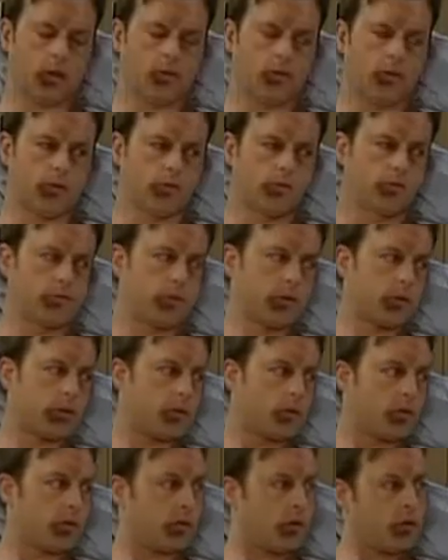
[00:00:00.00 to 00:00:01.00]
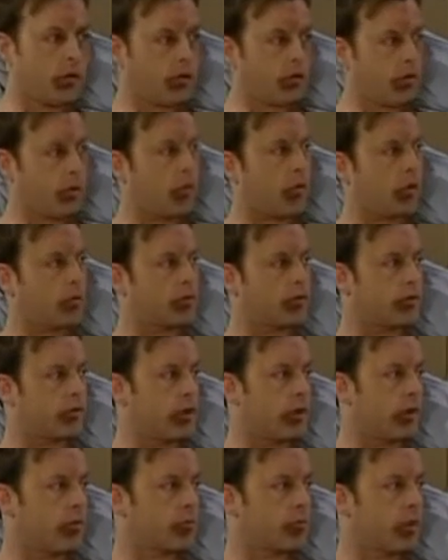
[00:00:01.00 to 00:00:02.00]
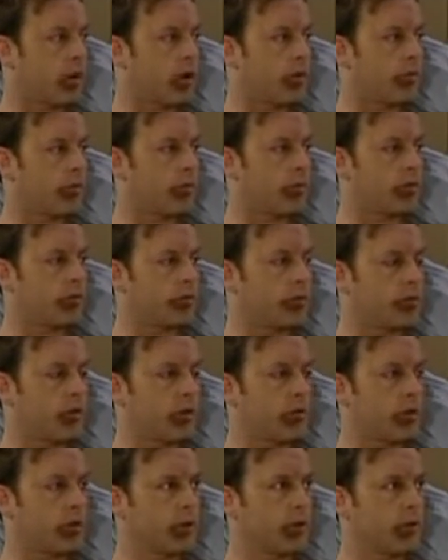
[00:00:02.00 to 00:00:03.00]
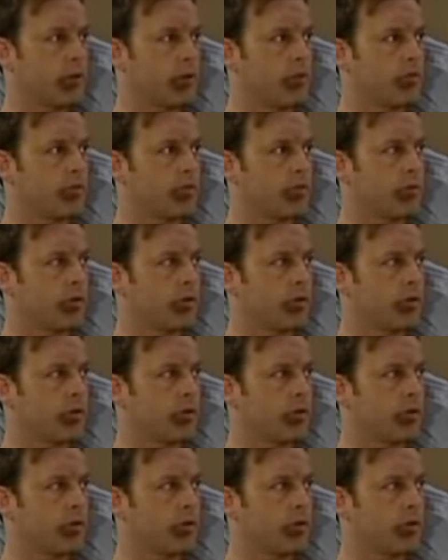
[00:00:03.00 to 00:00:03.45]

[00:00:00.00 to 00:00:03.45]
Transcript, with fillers: Yeah, well, whatever Téa's problem is, she's not being accused of